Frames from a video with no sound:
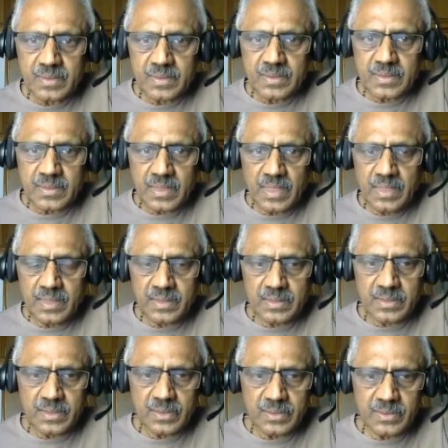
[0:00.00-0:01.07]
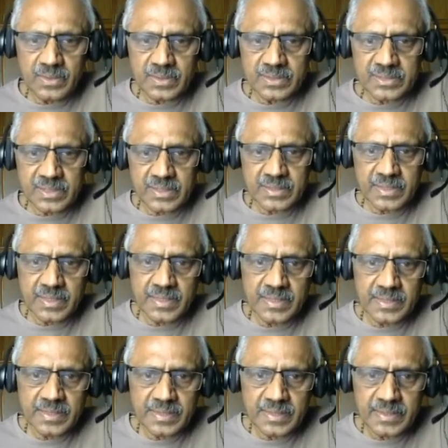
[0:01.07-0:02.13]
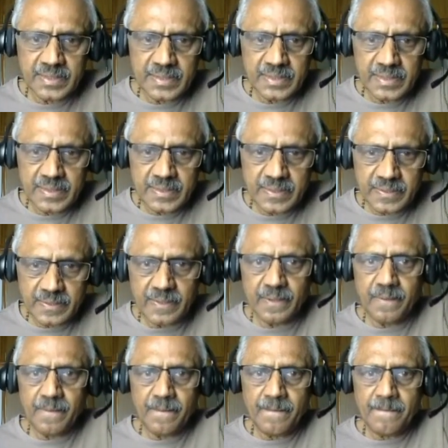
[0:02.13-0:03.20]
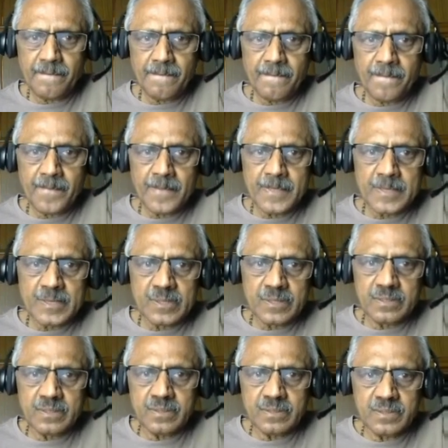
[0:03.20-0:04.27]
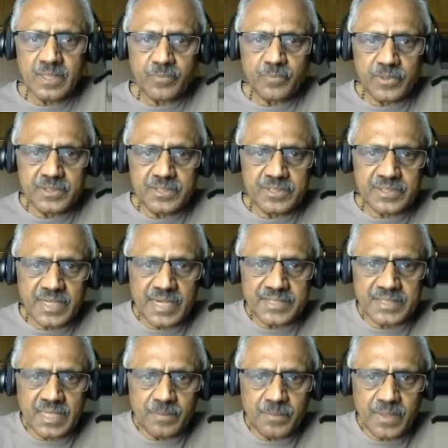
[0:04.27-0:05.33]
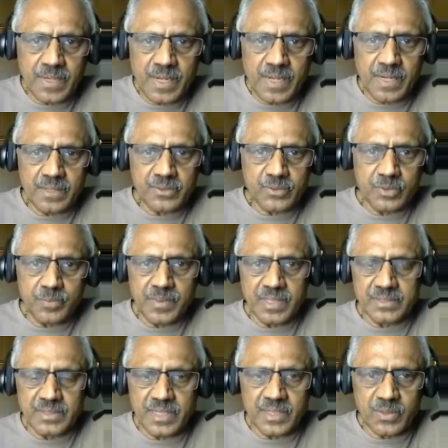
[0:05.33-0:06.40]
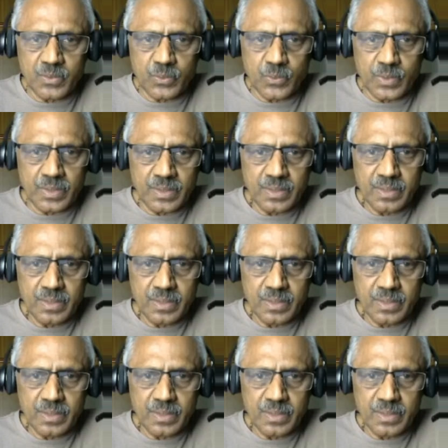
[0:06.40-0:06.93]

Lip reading: Yeah, do you understand that? Yeah, therefore this rational number R should be less than or equal to 1.